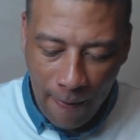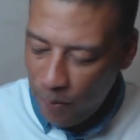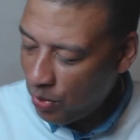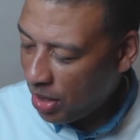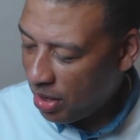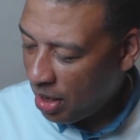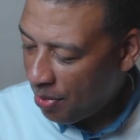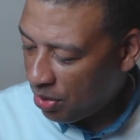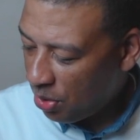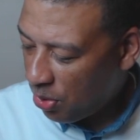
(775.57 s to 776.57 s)
What was I saying
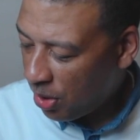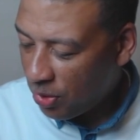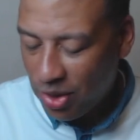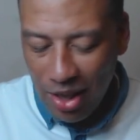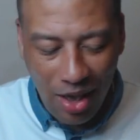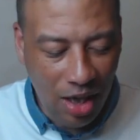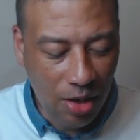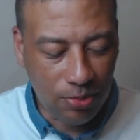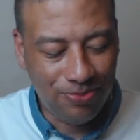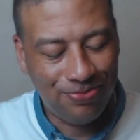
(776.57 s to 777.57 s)
about the coils?
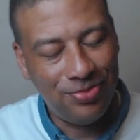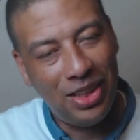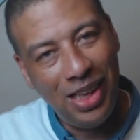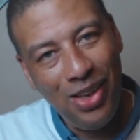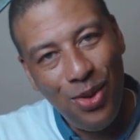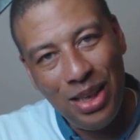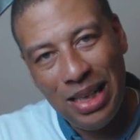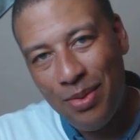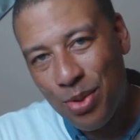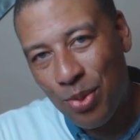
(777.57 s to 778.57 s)
Oh, it only
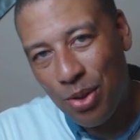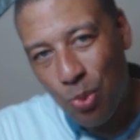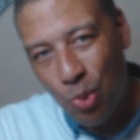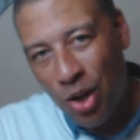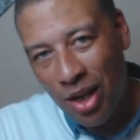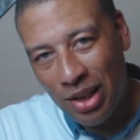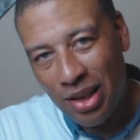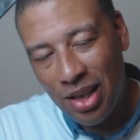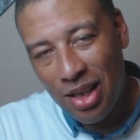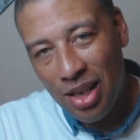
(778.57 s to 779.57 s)
comes with one